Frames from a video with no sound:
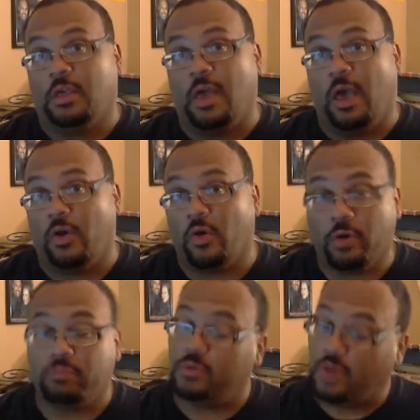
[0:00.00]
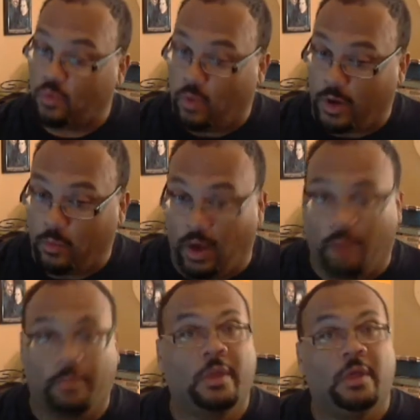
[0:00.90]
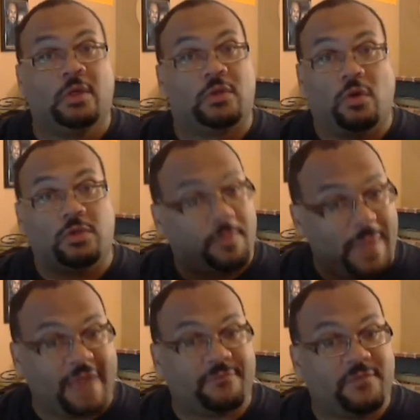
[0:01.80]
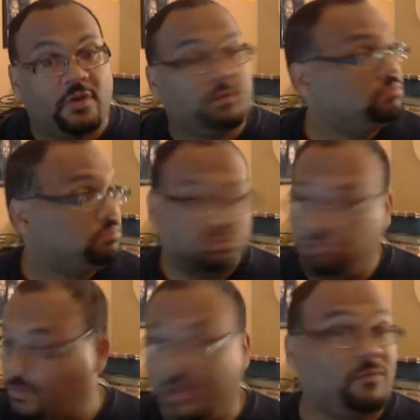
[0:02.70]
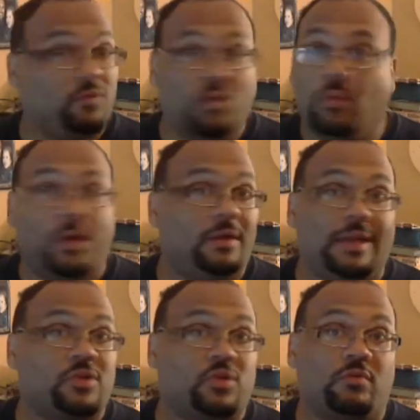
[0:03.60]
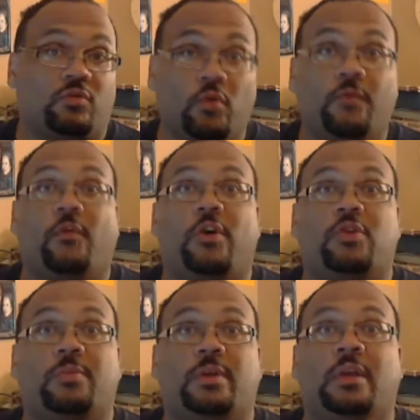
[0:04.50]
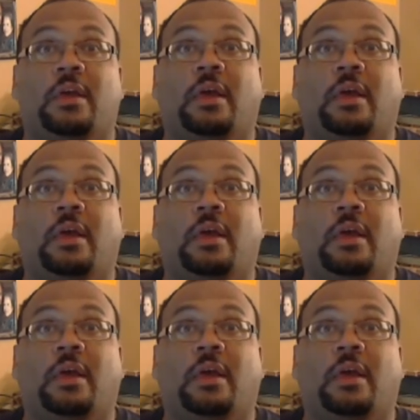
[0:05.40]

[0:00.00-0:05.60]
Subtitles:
got hurt and did quite well. So the backfield, speaking of doing well last year, true freshman